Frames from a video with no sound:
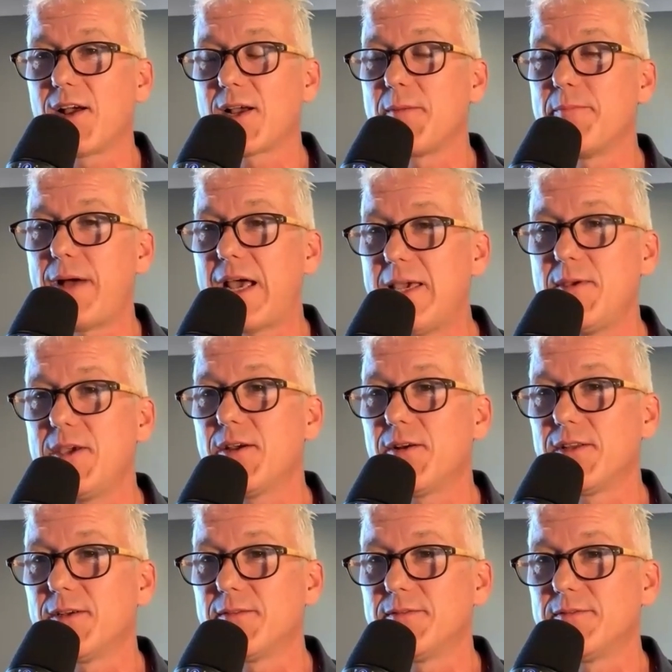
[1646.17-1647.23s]
like a baby
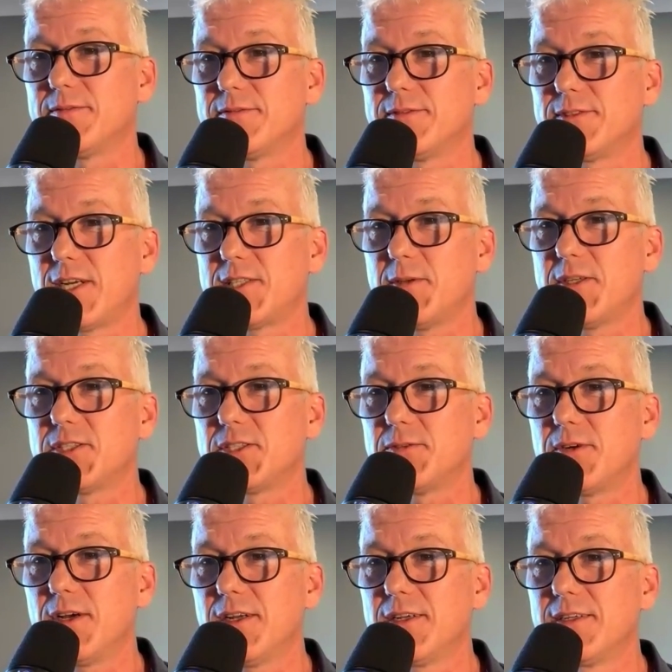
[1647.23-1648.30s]
on the transmission,
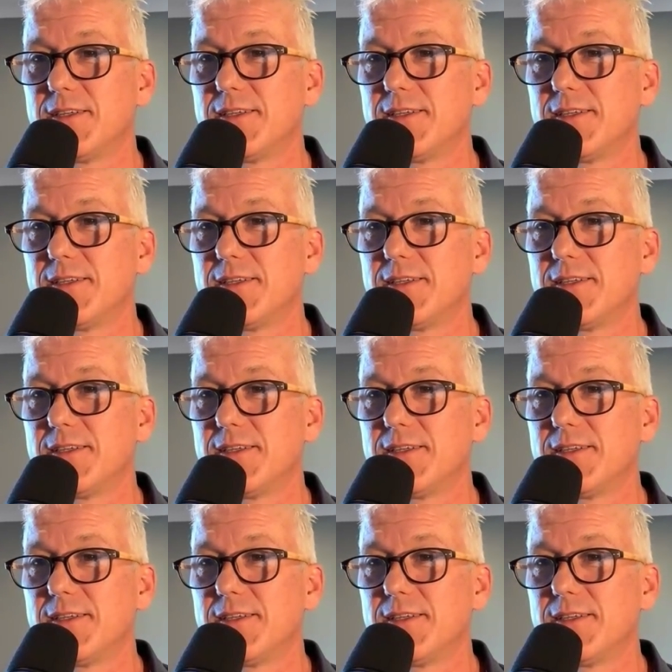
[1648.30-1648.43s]
right?